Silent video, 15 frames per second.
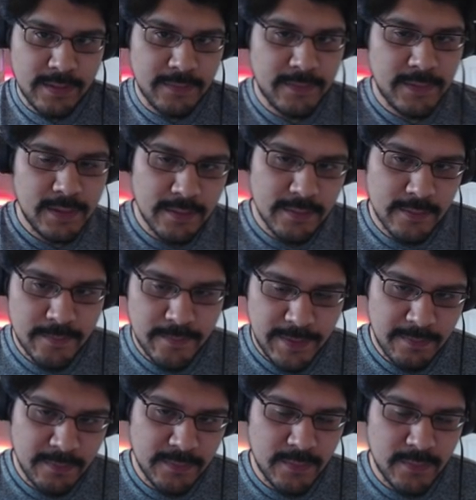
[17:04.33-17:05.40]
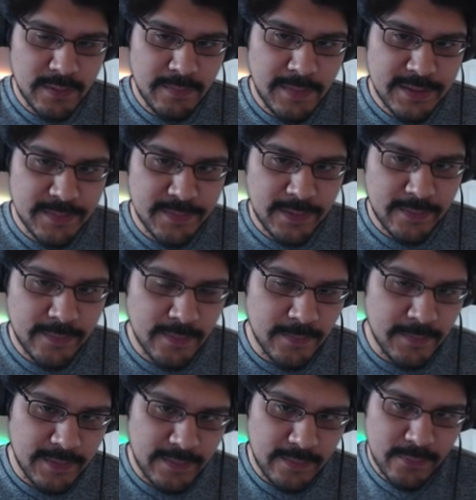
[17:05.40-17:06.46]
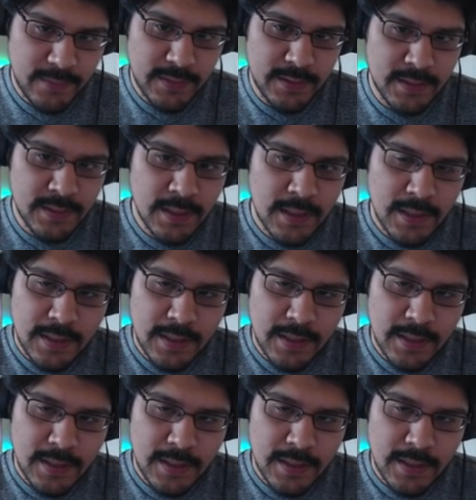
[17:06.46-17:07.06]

I've seen other people do it in MeshMixer, but this one